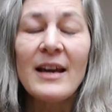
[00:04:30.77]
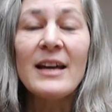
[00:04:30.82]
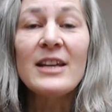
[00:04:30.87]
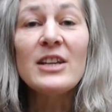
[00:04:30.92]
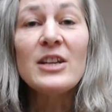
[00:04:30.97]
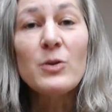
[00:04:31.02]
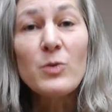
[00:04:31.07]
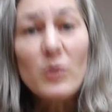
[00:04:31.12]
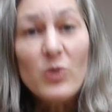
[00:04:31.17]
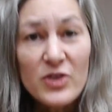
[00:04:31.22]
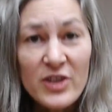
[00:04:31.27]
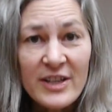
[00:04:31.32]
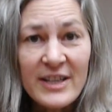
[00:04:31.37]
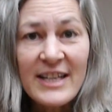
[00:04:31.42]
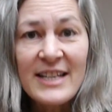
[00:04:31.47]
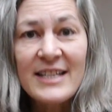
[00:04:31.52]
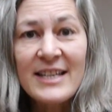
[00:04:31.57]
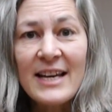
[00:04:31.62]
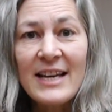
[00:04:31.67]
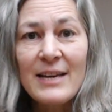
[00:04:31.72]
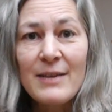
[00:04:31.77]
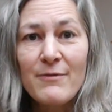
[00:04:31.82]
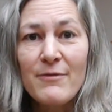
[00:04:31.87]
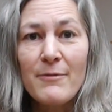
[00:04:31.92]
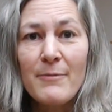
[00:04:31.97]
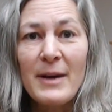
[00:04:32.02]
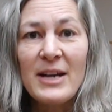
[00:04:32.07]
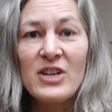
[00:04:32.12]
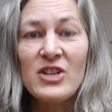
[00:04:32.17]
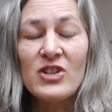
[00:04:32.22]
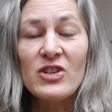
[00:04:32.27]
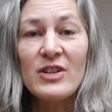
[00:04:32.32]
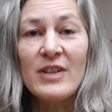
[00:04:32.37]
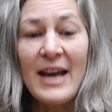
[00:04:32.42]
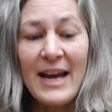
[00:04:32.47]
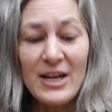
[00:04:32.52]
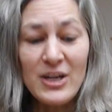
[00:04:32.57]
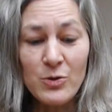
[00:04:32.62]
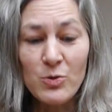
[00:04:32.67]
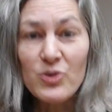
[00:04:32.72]
you also need to take information,
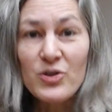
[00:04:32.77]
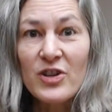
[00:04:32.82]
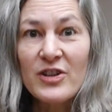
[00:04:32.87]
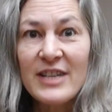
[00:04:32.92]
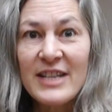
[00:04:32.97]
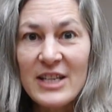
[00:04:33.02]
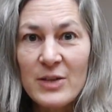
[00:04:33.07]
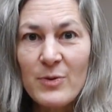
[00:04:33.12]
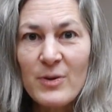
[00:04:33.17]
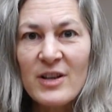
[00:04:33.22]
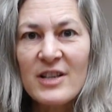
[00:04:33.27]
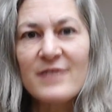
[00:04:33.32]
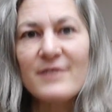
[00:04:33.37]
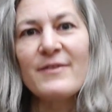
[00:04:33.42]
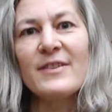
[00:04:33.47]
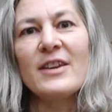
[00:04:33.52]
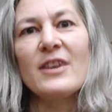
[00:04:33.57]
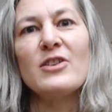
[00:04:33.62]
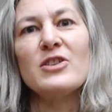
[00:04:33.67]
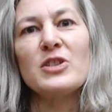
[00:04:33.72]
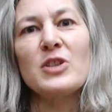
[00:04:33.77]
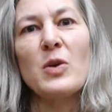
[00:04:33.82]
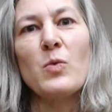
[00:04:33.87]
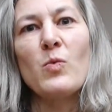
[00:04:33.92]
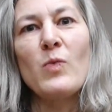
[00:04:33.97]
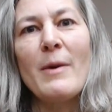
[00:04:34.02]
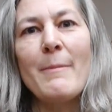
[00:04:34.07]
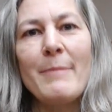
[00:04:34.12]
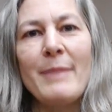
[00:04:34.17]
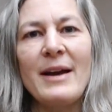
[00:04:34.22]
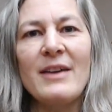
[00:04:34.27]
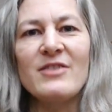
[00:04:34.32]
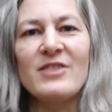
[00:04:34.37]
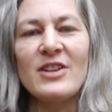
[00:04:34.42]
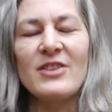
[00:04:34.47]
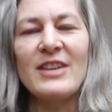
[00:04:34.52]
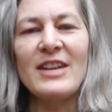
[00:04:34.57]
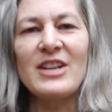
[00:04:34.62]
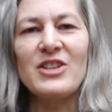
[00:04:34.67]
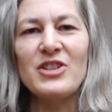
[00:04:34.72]
and you also need to ask for those £1
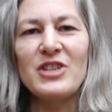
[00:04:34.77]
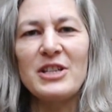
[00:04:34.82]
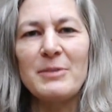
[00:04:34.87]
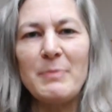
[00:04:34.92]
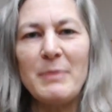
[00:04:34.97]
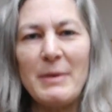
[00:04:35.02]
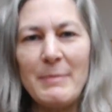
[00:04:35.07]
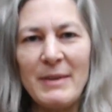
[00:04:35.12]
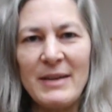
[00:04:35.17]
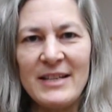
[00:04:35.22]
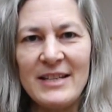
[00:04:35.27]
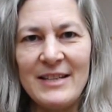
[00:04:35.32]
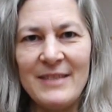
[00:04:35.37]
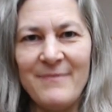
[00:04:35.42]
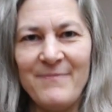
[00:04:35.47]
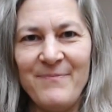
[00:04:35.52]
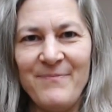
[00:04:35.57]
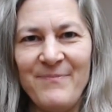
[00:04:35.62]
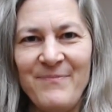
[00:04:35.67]
donations per button.